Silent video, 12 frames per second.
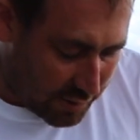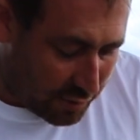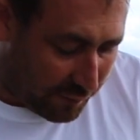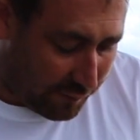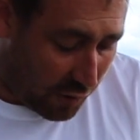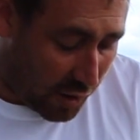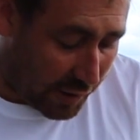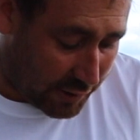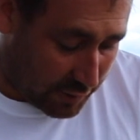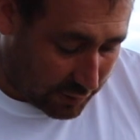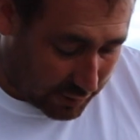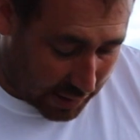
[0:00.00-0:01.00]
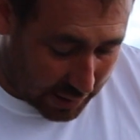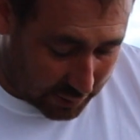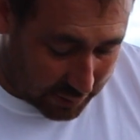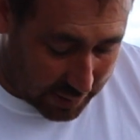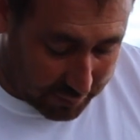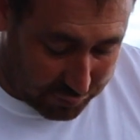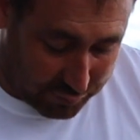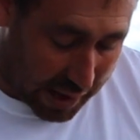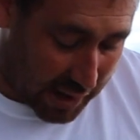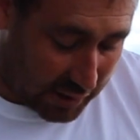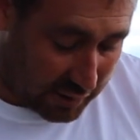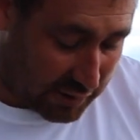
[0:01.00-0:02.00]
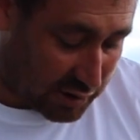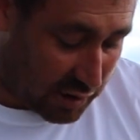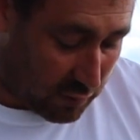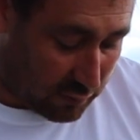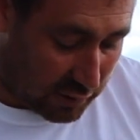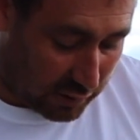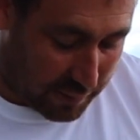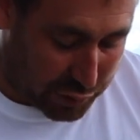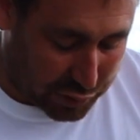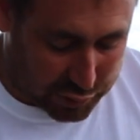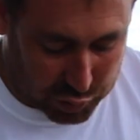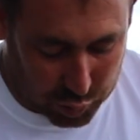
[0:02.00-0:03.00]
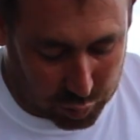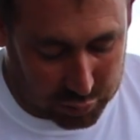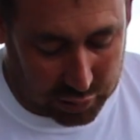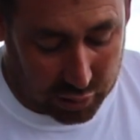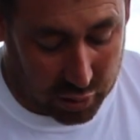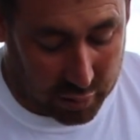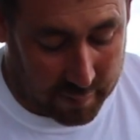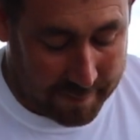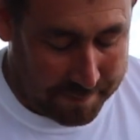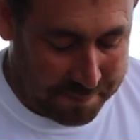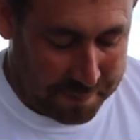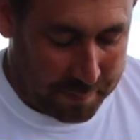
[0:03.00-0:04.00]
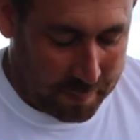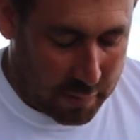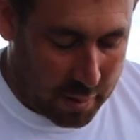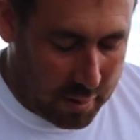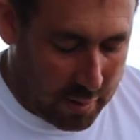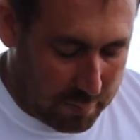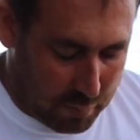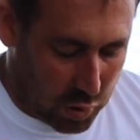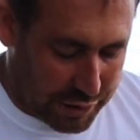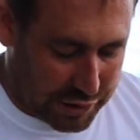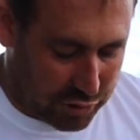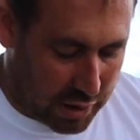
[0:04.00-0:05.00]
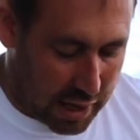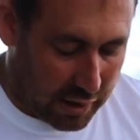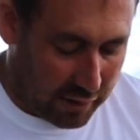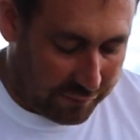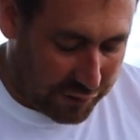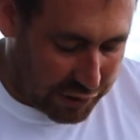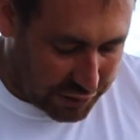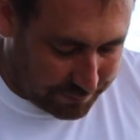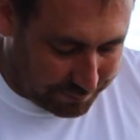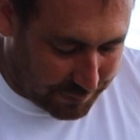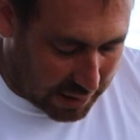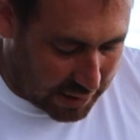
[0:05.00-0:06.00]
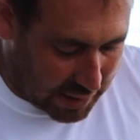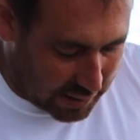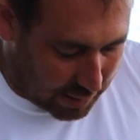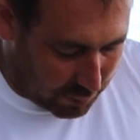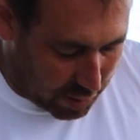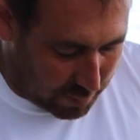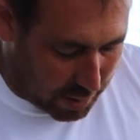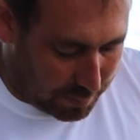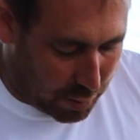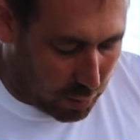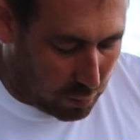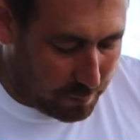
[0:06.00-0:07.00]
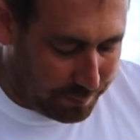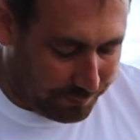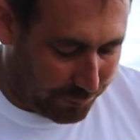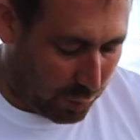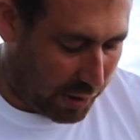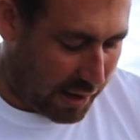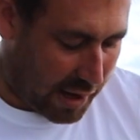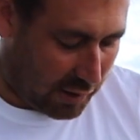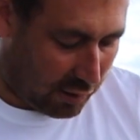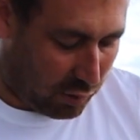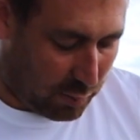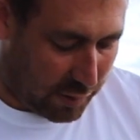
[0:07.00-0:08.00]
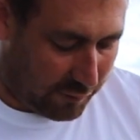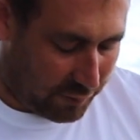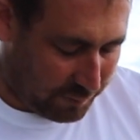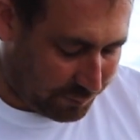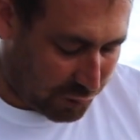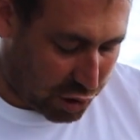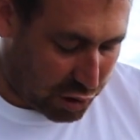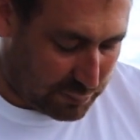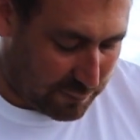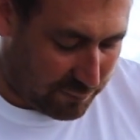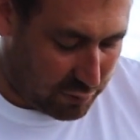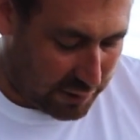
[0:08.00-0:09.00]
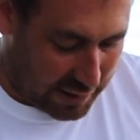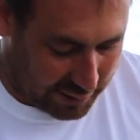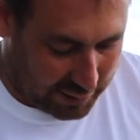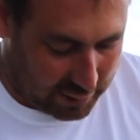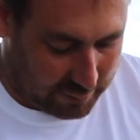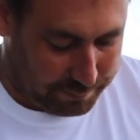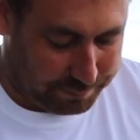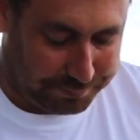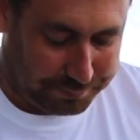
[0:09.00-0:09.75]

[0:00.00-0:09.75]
you'll find that adding the salt and the lemon juice draws a lot of moisture out of the fish, and you end up with a big pool. Where you had a little bit of juice before, now you've got